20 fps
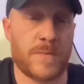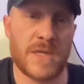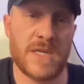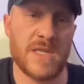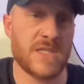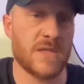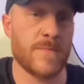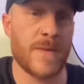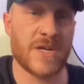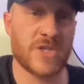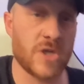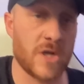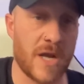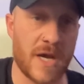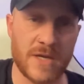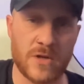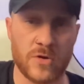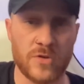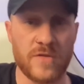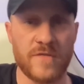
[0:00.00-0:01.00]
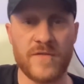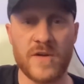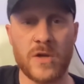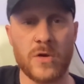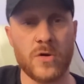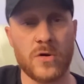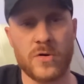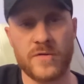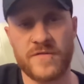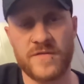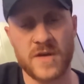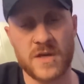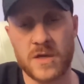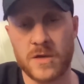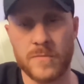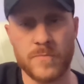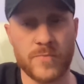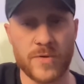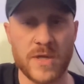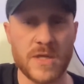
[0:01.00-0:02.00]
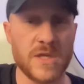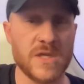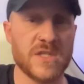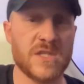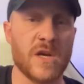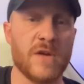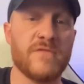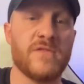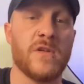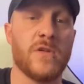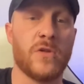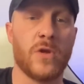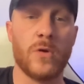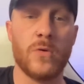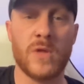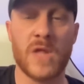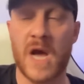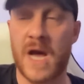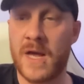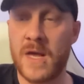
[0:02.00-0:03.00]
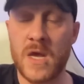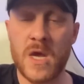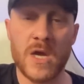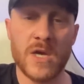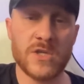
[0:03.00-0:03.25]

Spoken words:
Please smash a like on the video if you can bring yourself to do that.